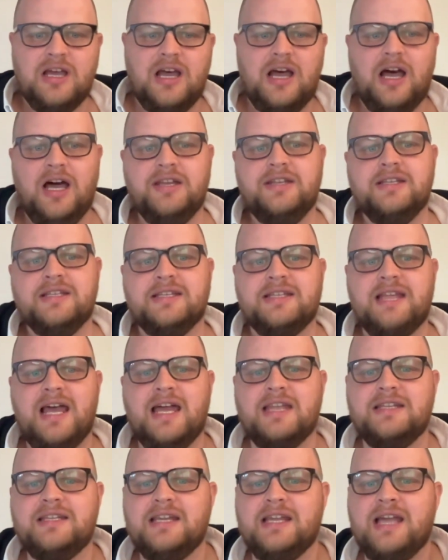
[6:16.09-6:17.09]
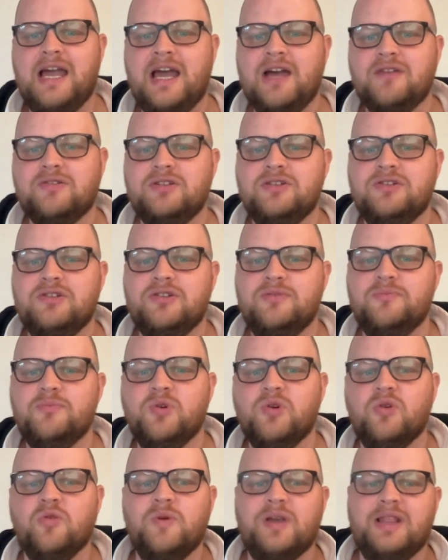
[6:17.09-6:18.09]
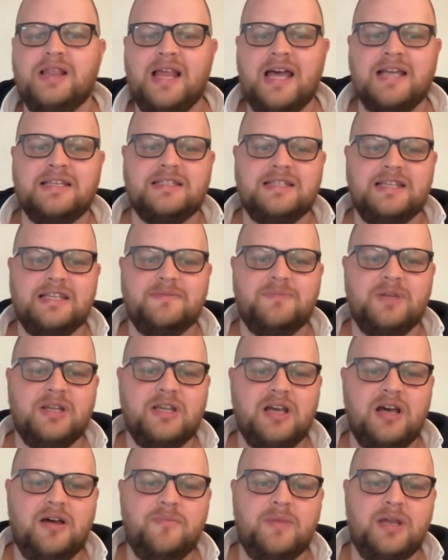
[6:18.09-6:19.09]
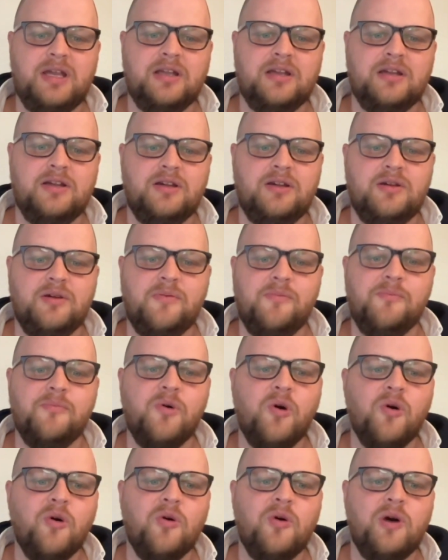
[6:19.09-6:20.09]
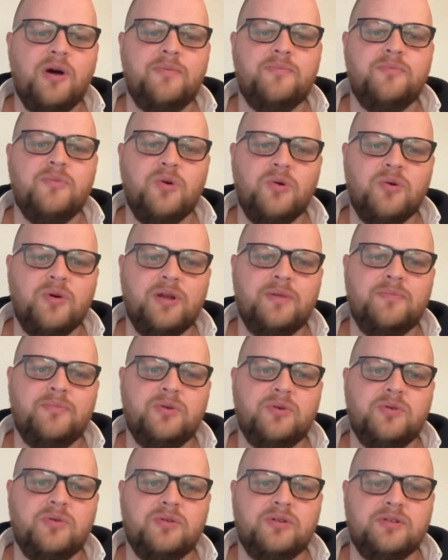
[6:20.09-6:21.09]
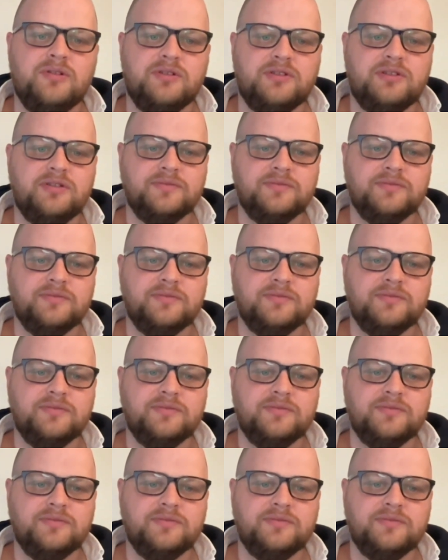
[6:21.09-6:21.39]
understanding how to do more with less is becoming more and more important.